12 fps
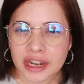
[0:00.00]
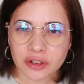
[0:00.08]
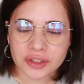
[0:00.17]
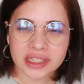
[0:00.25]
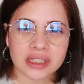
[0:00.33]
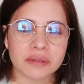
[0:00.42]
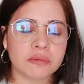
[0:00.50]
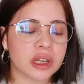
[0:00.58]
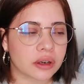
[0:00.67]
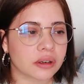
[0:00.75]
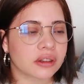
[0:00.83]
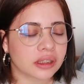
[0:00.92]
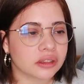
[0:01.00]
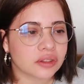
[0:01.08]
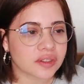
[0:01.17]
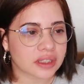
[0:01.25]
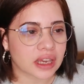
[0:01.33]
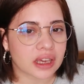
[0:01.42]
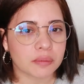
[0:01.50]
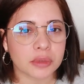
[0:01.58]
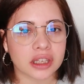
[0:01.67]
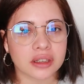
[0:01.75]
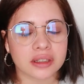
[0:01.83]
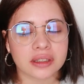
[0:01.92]
I know that's a weird thing to say
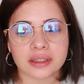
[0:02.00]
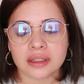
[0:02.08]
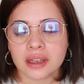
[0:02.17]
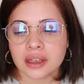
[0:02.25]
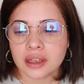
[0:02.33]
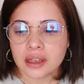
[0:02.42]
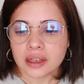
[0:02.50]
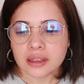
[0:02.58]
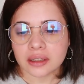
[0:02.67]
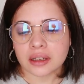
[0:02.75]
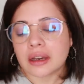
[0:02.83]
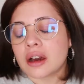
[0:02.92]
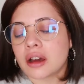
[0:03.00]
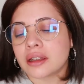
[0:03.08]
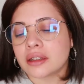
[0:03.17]
because like,